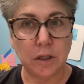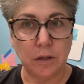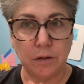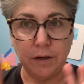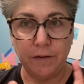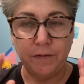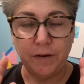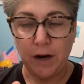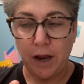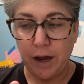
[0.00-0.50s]
don't
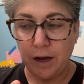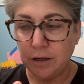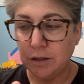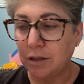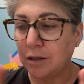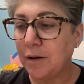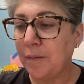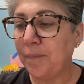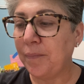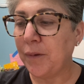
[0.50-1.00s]
even
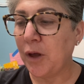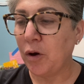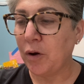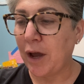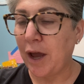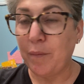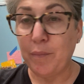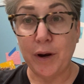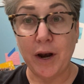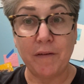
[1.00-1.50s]
ask.
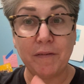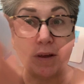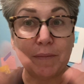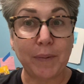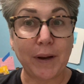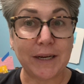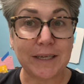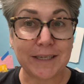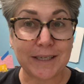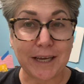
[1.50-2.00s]
Okay, but
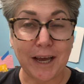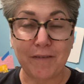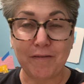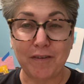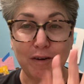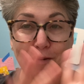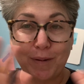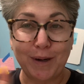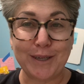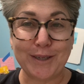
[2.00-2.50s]
everybody's safe,
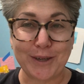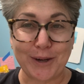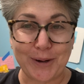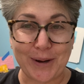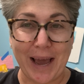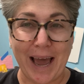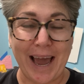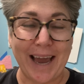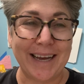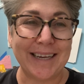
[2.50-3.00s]
everybody's
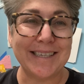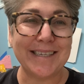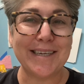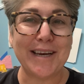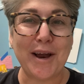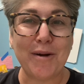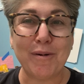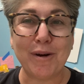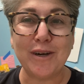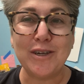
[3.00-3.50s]
okay.
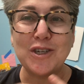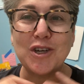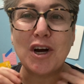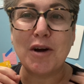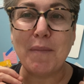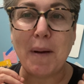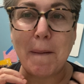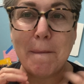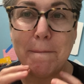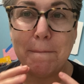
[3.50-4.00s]
Today we're gonna talk
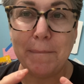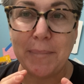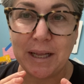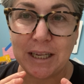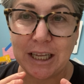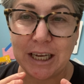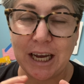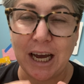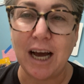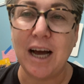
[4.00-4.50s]
about
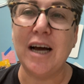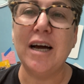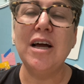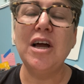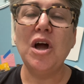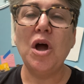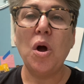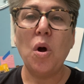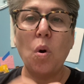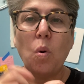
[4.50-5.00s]
milia.
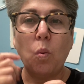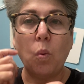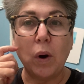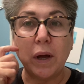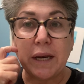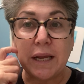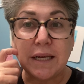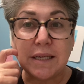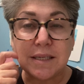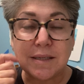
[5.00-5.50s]

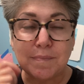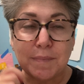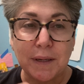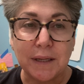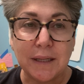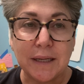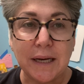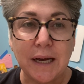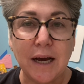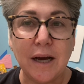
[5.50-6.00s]
What is
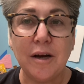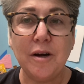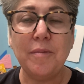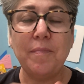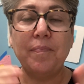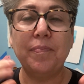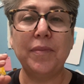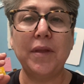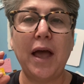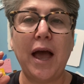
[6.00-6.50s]
milia?
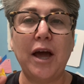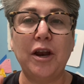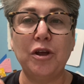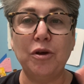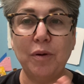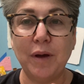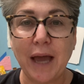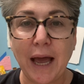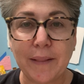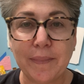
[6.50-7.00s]
How do
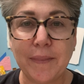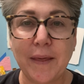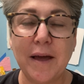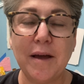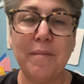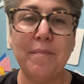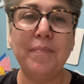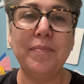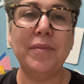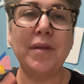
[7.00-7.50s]
you get
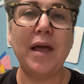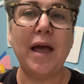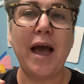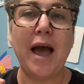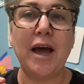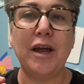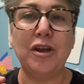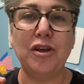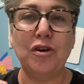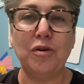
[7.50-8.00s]
them?
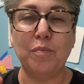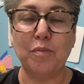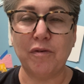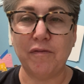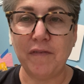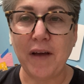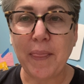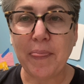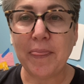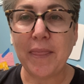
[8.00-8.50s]
How do you
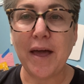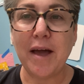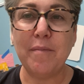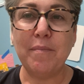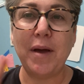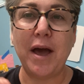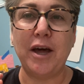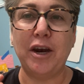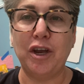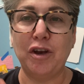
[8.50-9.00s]
prevent them?
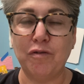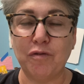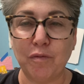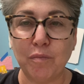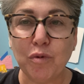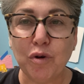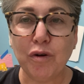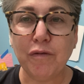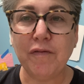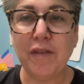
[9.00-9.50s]
How do you
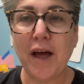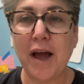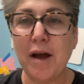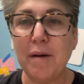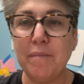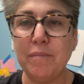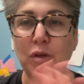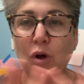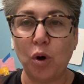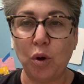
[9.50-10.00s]
remove
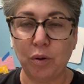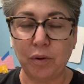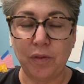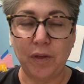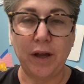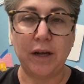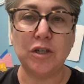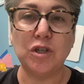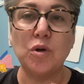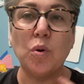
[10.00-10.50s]
them? The whole
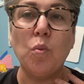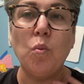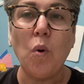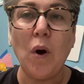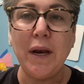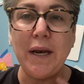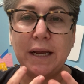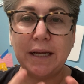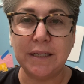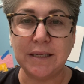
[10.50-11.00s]
thing. So
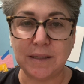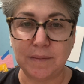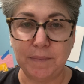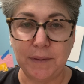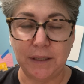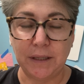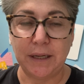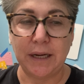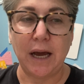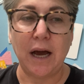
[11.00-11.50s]
what is
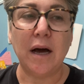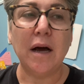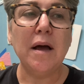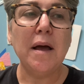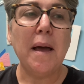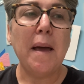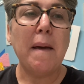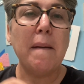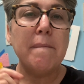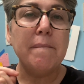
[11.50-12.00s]
milia?
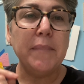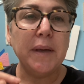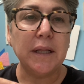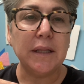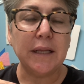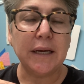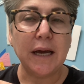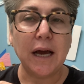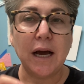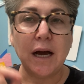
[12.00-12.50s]

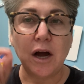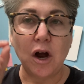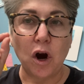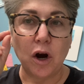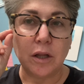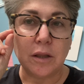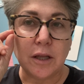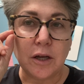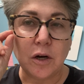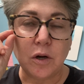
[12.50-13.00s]
Milia are
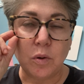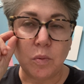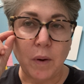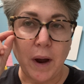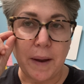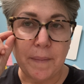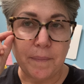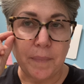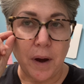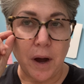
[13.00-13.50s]
little
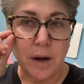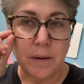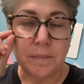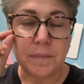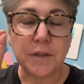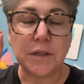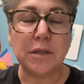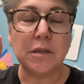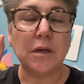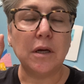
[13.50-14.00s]
white
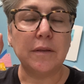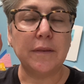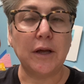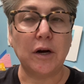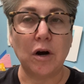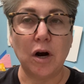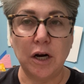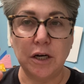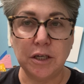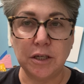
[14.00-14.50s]
bumps that
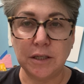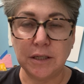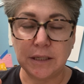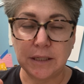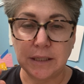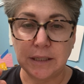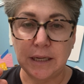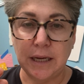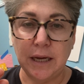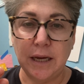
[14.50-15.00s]
are under the
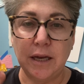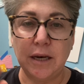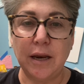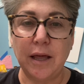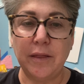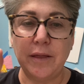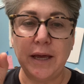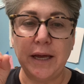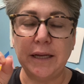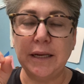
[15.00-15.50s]
skin.
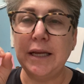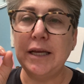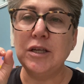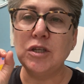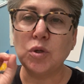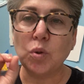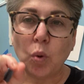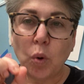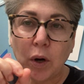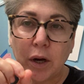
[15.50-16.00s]
It
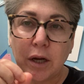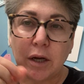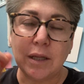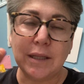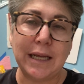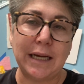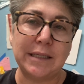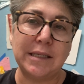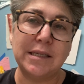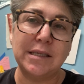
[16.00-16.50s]
is oil
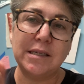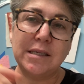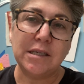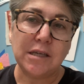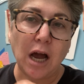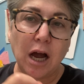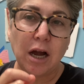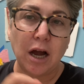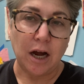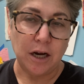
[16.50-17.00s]
that's
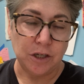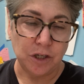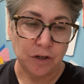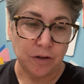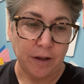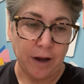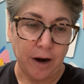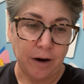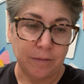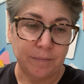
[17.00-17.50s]
stuck under
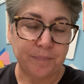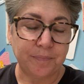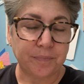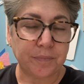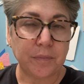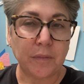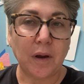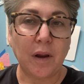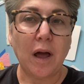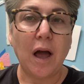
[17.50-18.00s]
there.
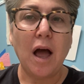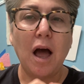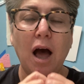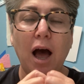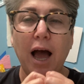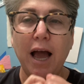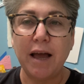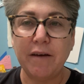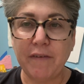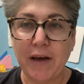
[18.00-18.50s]

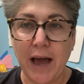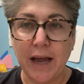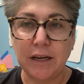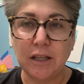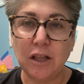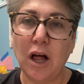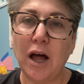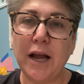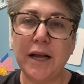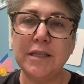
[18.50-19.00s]
I have had
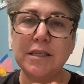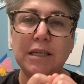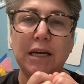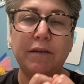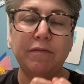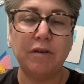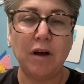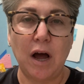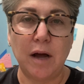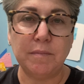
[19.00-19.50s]
clients that
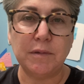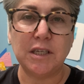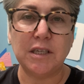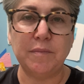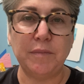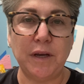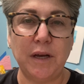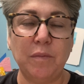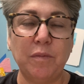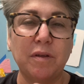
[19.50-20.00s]
have come to
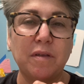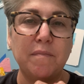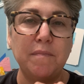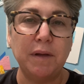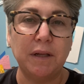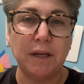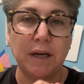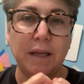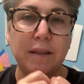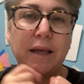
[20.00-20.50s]
me with
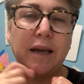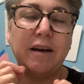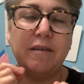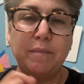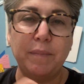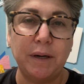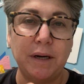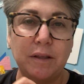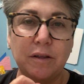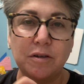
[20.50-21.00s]
milia that have
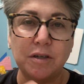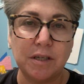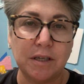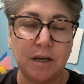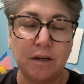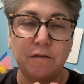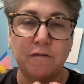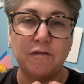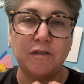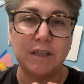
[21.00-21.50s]
been in their
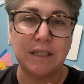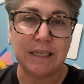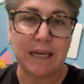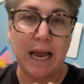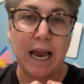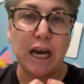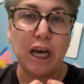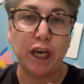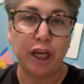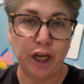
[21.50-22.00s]
skin for
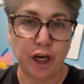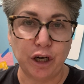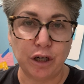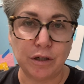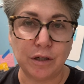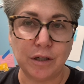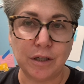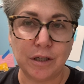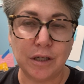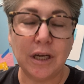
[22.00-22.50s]
10
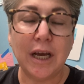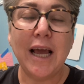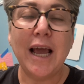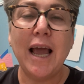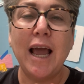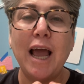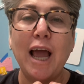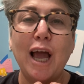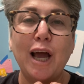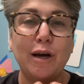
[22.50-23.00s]
years.
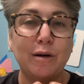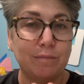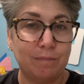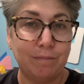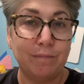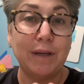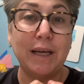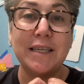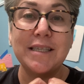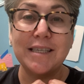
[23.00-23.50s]

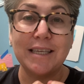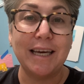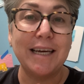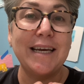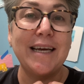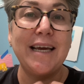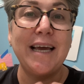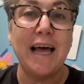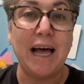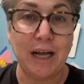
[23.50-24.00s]
It's
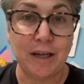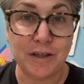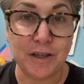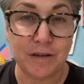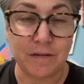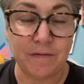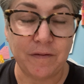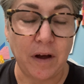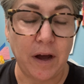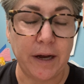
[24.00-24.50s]
like
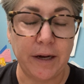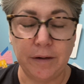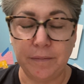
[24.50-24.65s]
calcified.